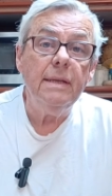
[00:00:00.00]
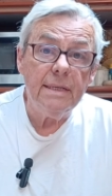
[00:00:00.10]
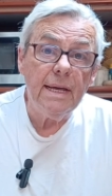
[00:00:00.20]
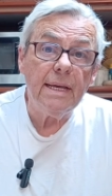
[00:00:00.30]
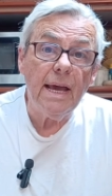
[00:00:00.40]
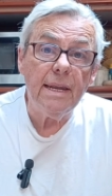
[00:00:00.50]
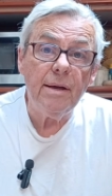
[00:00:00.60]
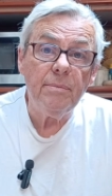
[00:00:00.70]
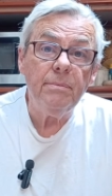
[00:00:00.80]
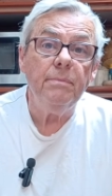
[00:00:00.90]
take care
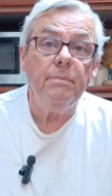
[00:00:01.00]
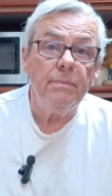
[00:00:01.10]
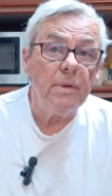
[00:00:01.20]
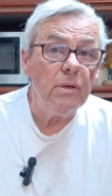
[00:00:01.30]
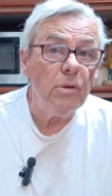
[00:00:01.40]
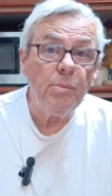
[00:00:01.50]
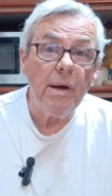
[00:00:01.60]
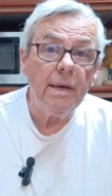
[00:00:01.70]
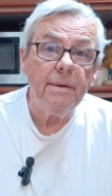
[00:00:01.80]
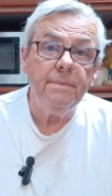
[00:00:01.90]
now. Goodbye.